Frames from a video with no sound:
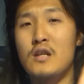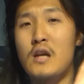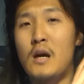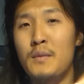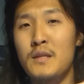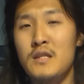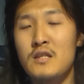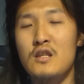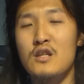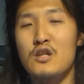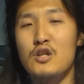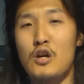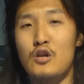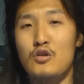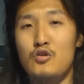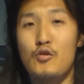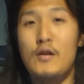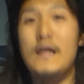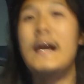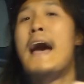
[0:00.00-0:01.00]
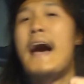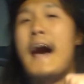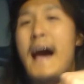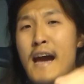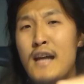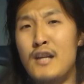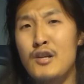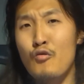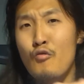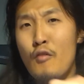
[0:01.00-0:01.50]
coming to this country
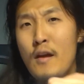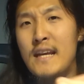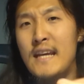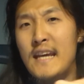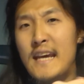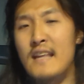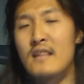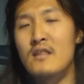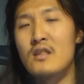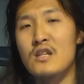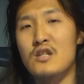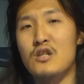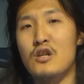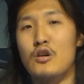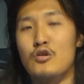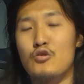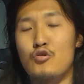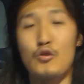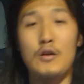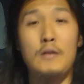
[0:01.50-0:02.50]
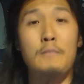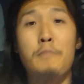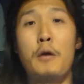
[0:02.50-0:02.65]
and already in this country,